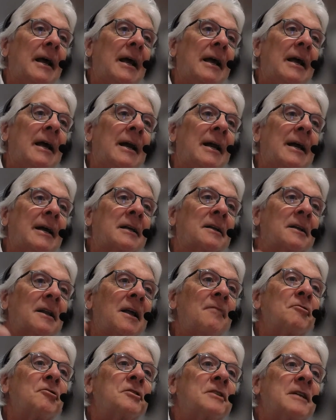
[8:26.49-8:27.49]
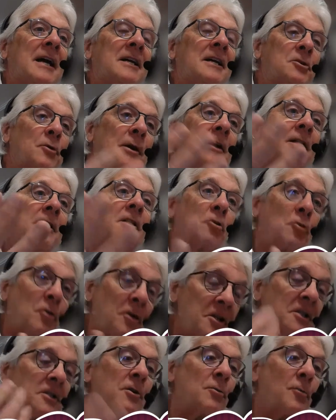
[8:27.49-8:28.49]
and I can leverage that so I can
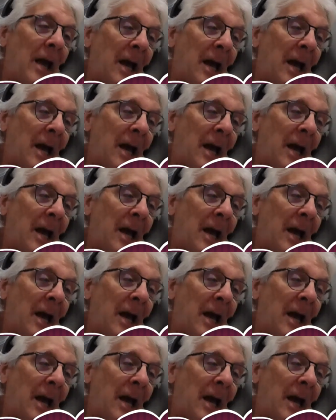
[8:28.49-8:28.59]
increase the